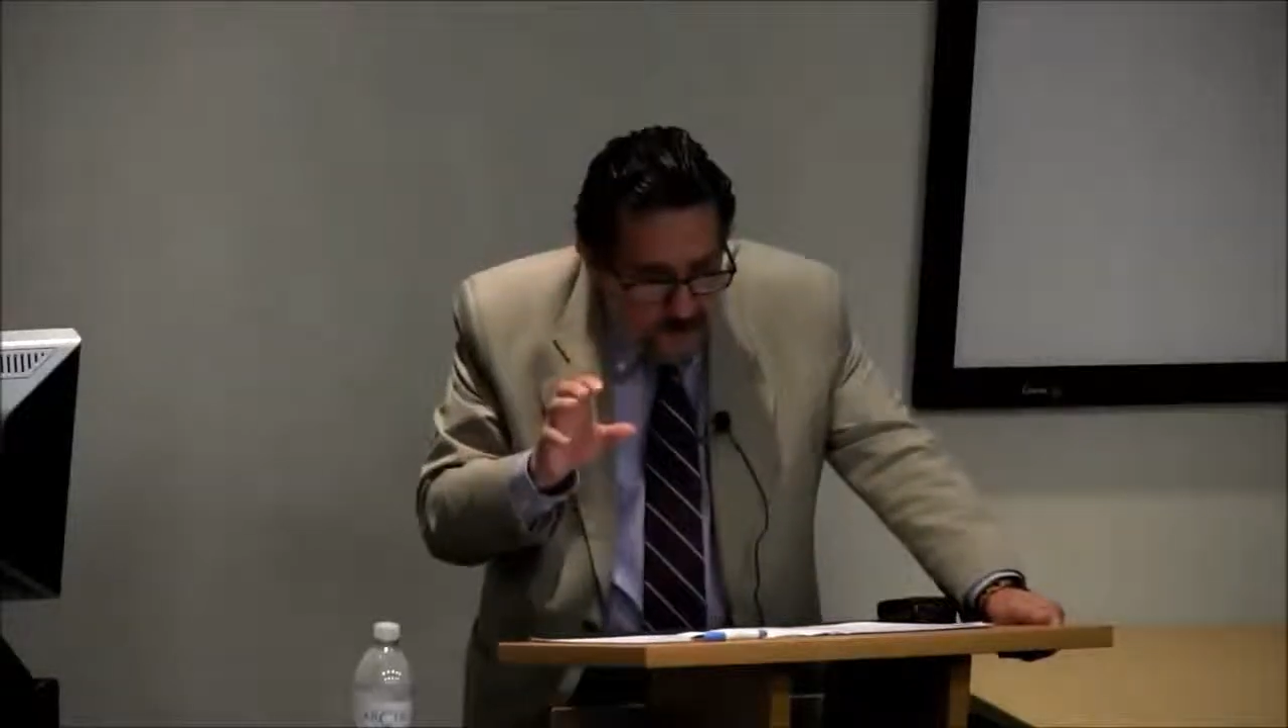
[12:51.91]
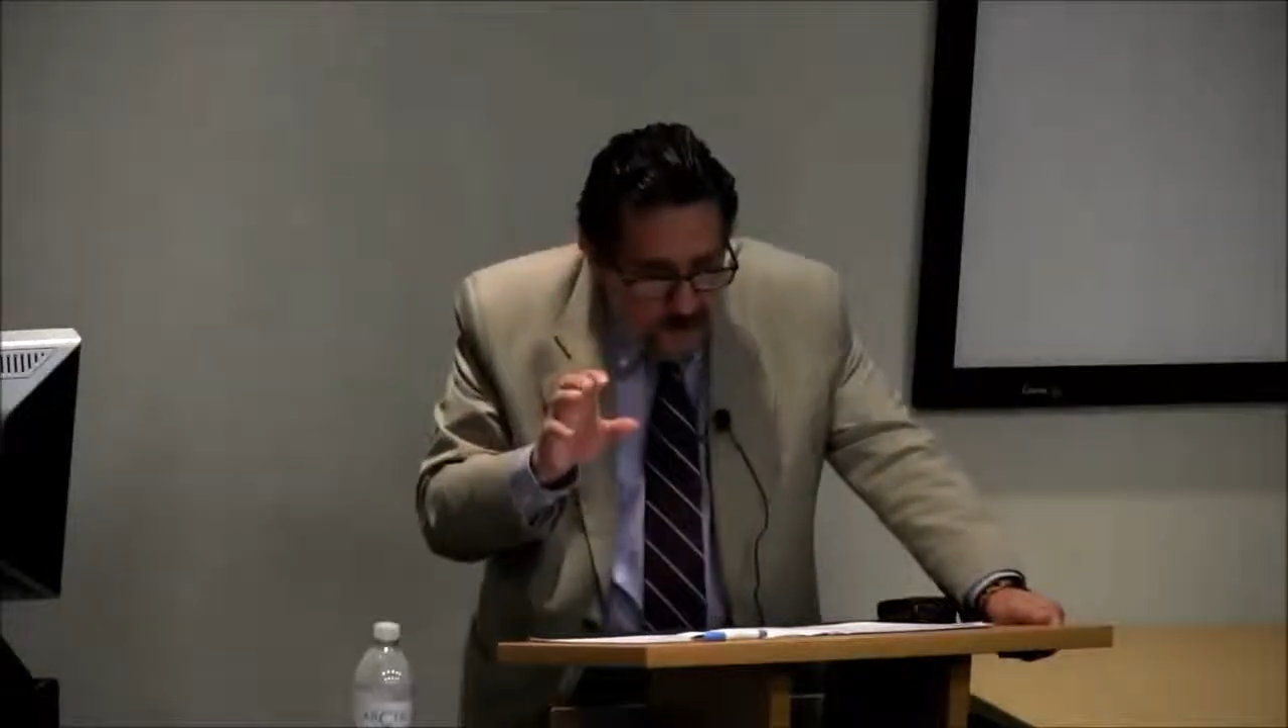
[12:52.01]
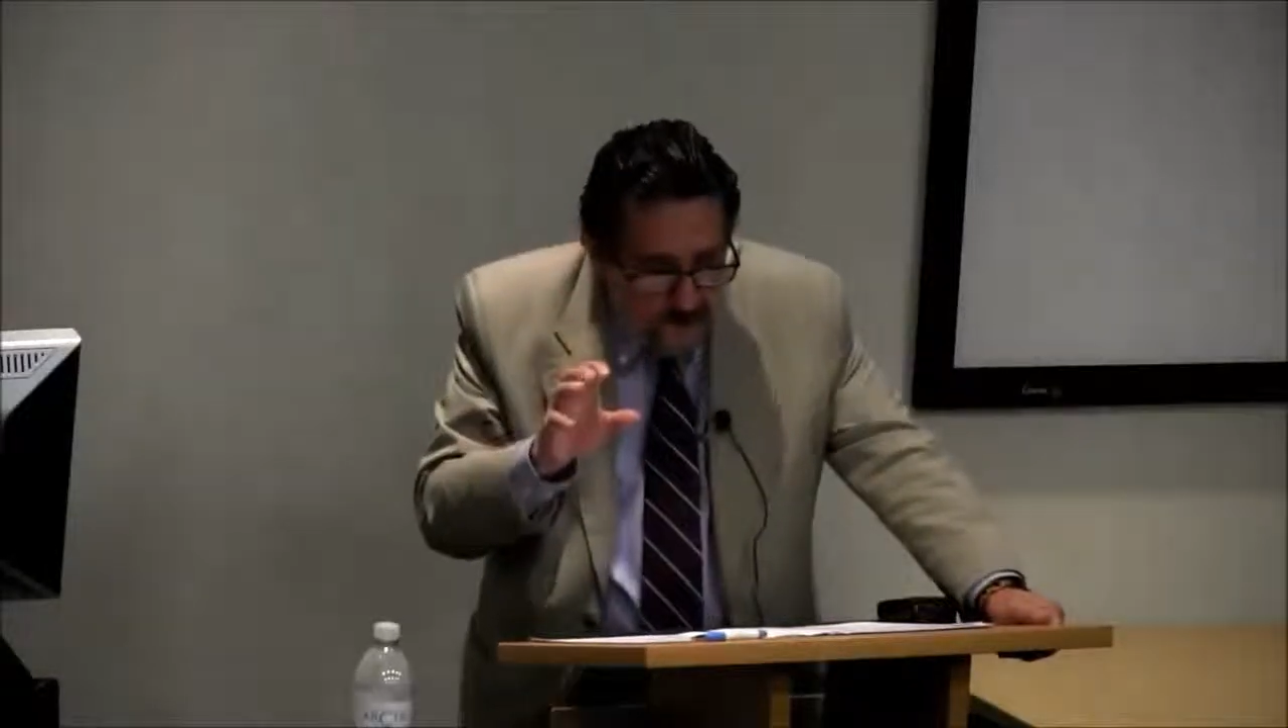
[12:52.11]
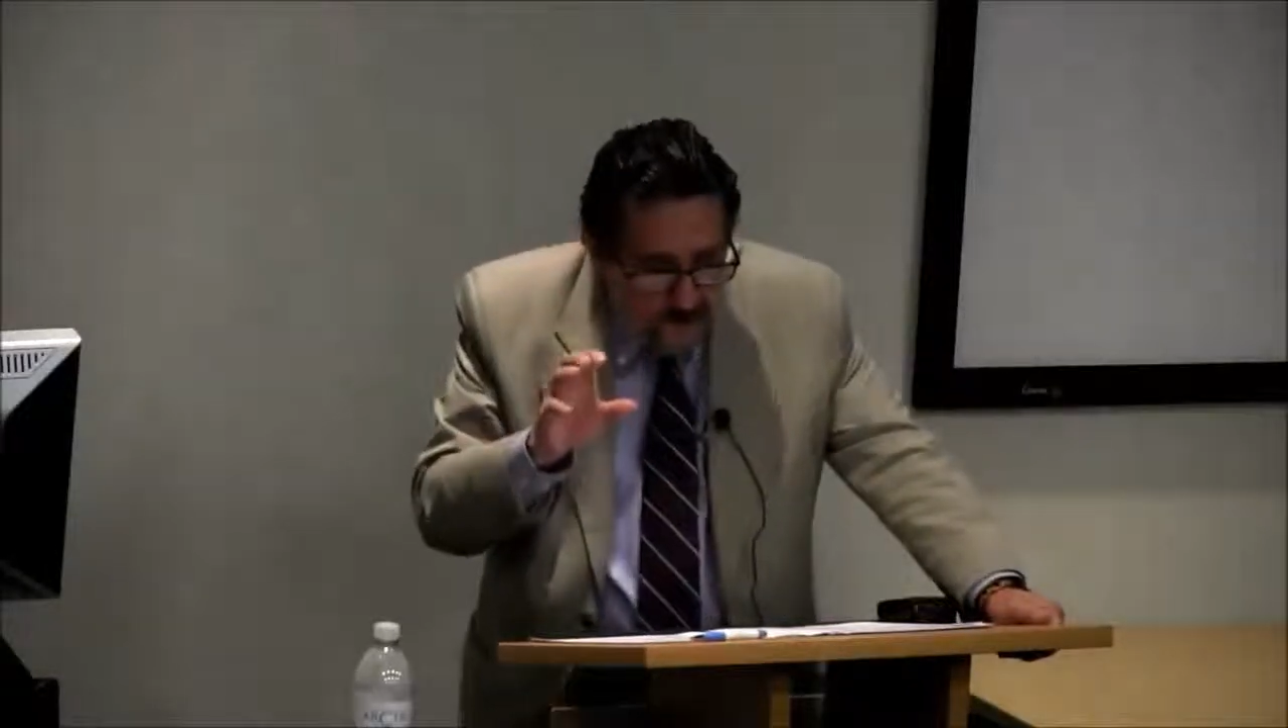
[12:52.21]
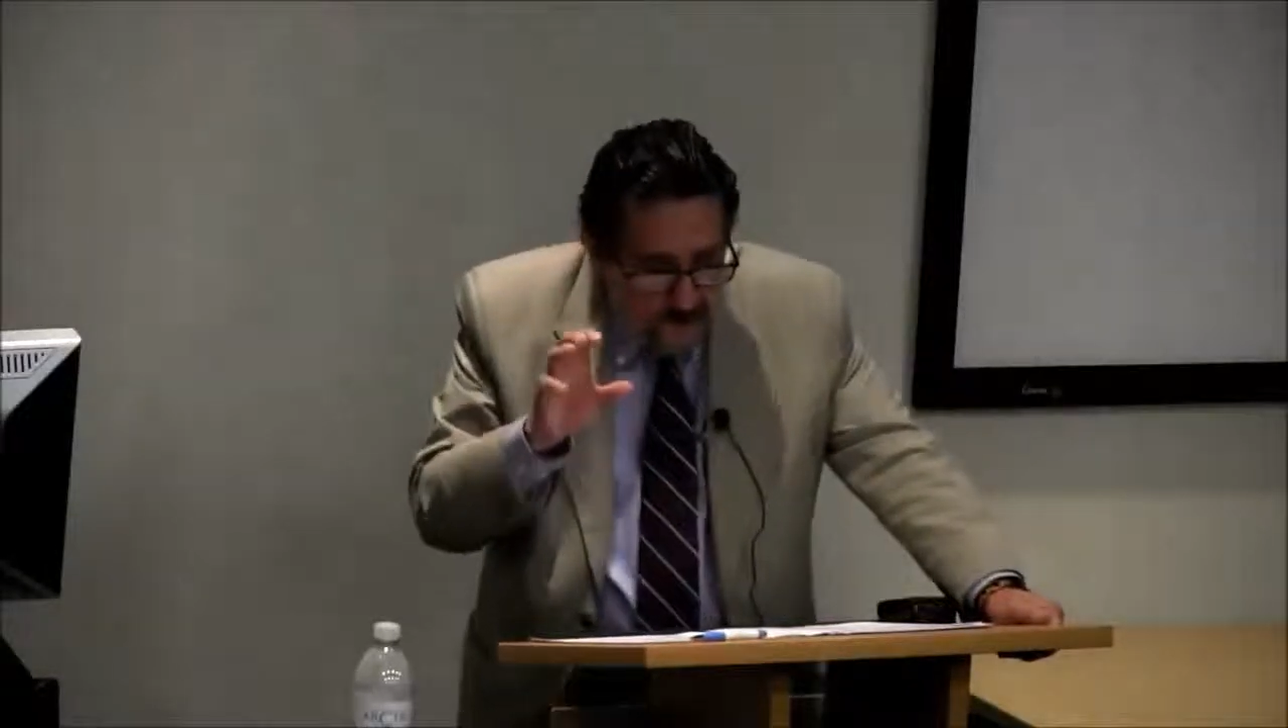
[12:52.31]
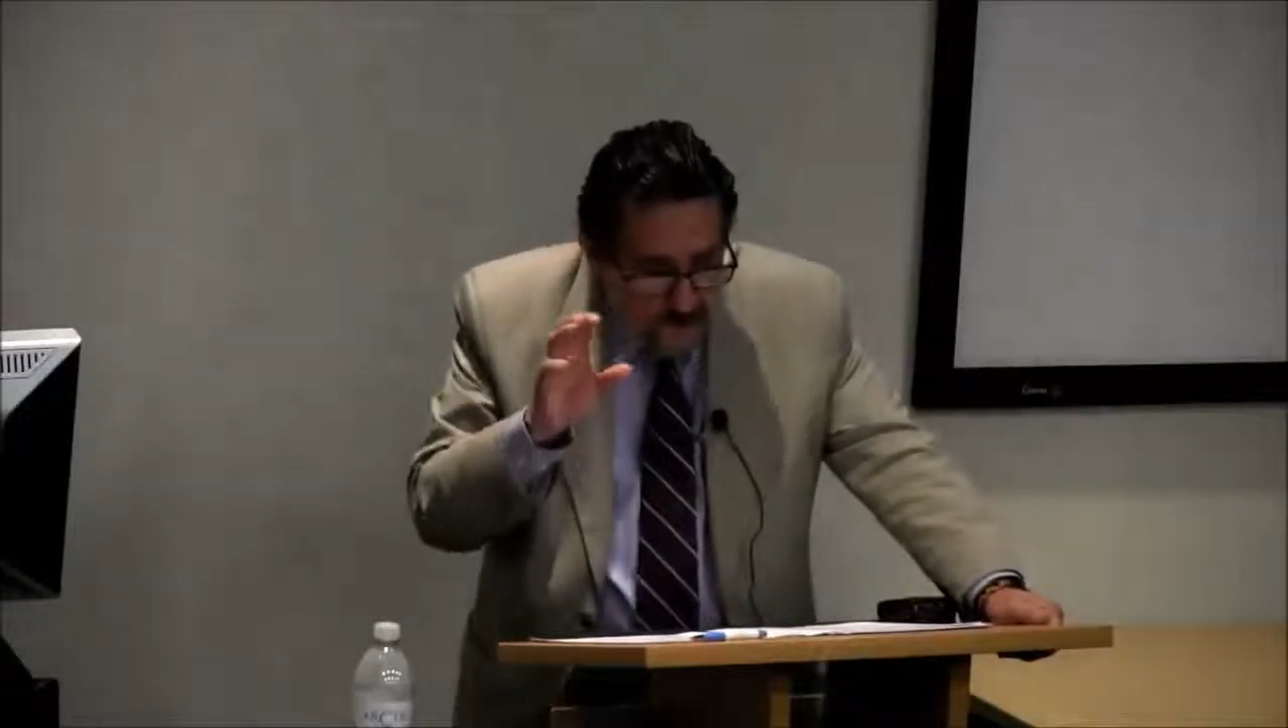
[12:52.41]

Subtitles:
acute